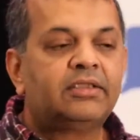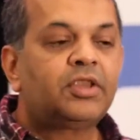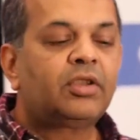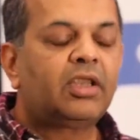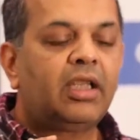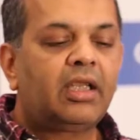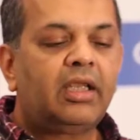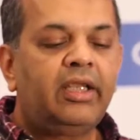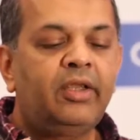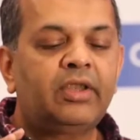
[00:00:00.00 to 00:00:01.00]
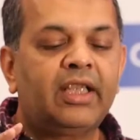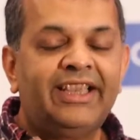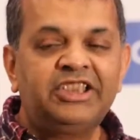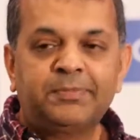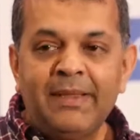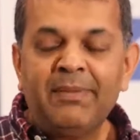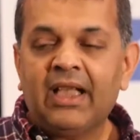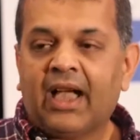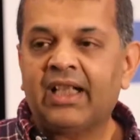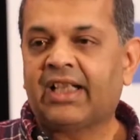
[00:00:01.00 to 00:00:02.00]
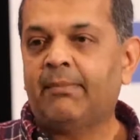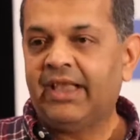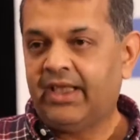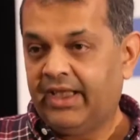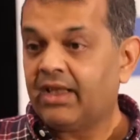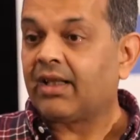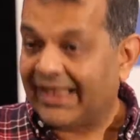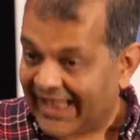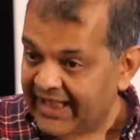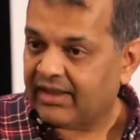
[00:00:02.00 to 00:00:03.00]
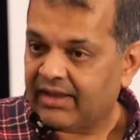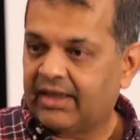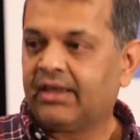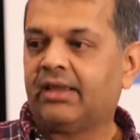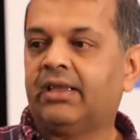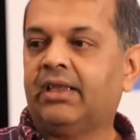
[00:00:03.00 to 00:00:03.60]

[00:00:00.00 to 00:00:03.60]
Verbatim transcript: So, you know, these people are coming here, again, the,